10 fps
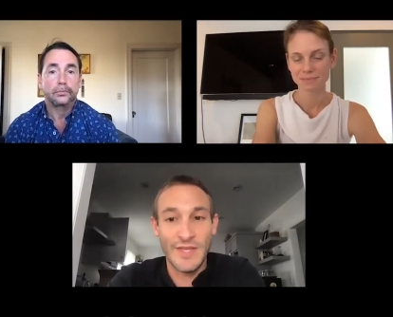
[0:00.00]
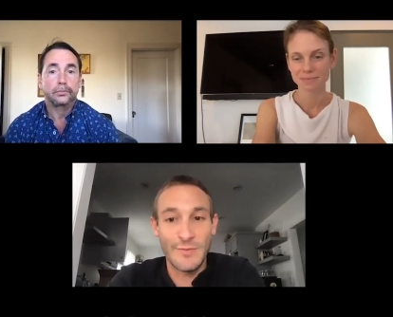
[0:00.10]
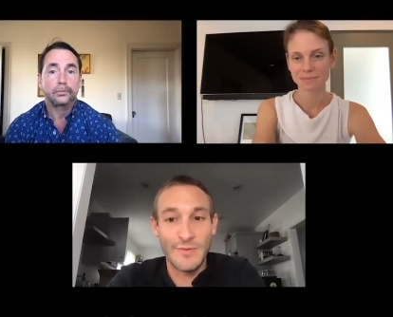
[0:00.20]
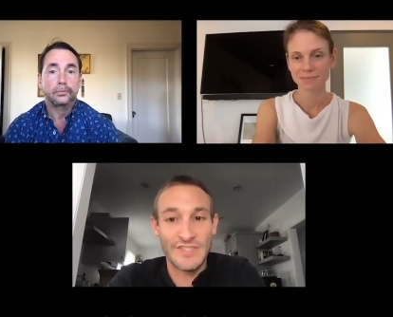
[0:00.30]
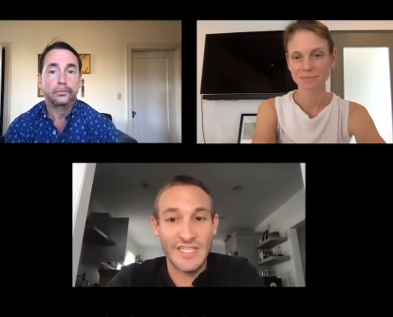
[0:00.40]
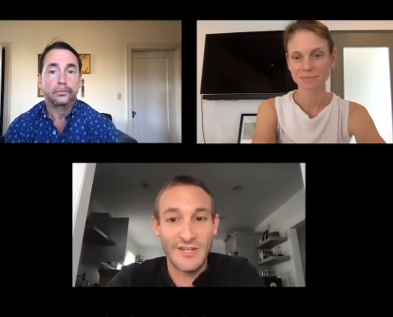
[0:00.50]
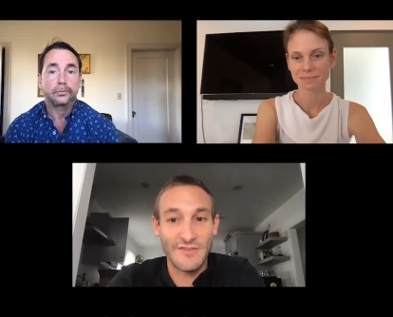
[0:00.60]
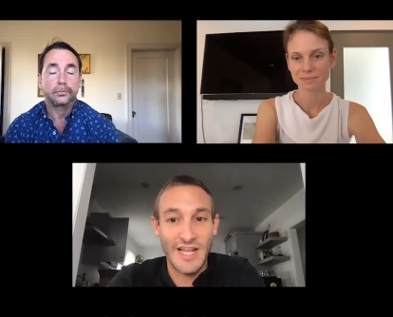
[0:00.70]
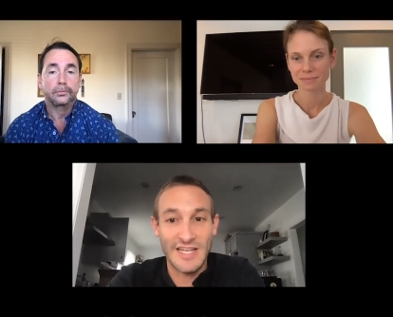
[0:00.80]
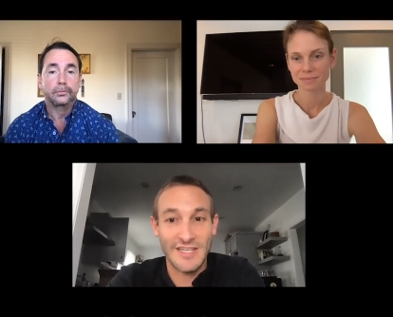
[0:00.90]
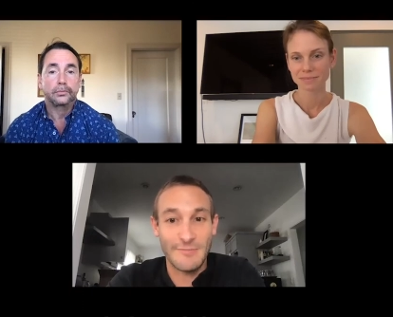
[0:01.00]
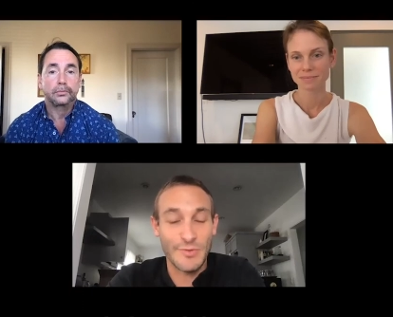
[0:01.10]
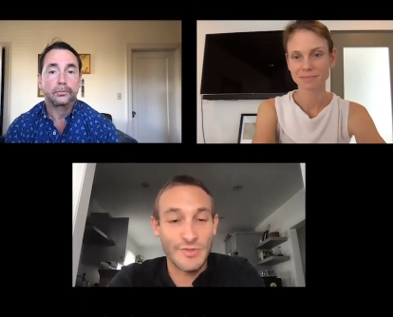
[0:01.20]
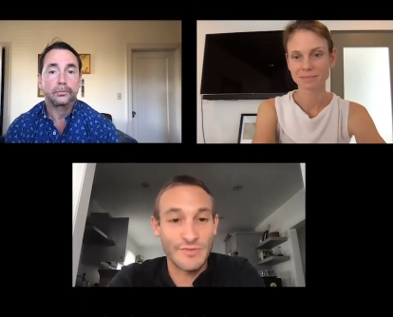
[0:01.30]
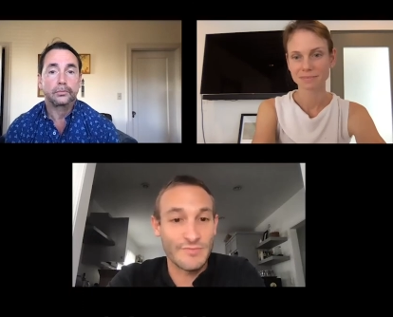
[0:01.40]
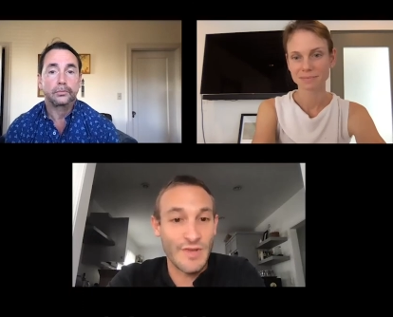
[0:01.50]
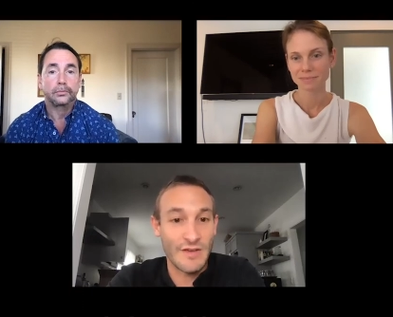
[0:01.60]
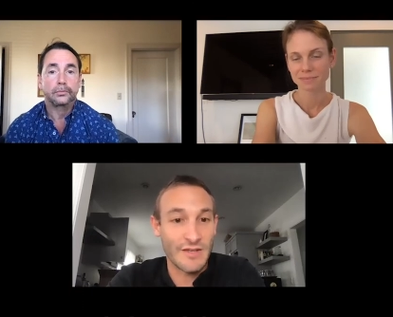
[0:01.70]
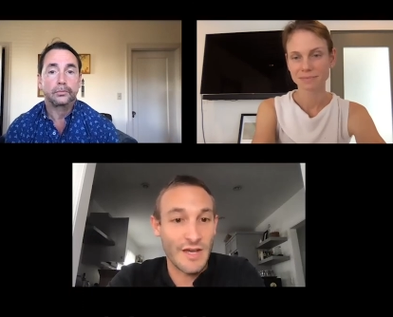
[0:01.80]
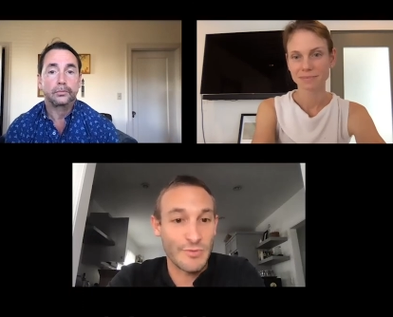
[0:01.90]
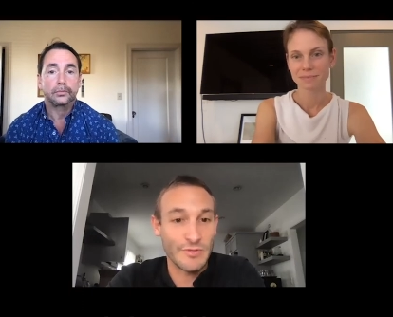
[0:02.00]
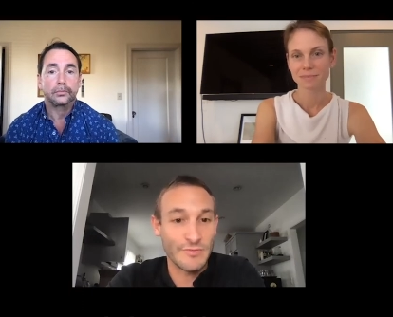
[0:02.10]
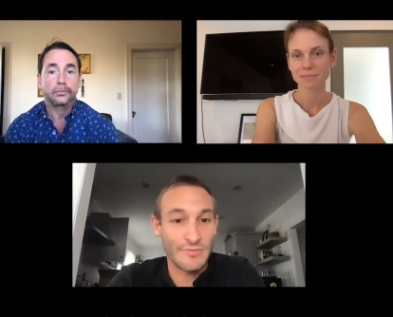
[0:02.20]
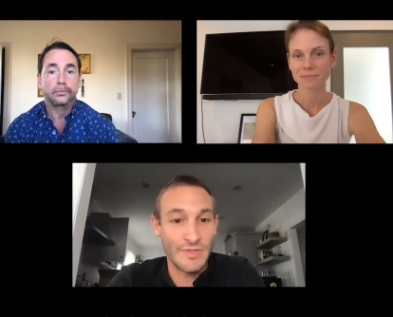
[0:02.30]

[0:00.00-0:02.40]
Speaker 1: that we've seen over the last couple a couple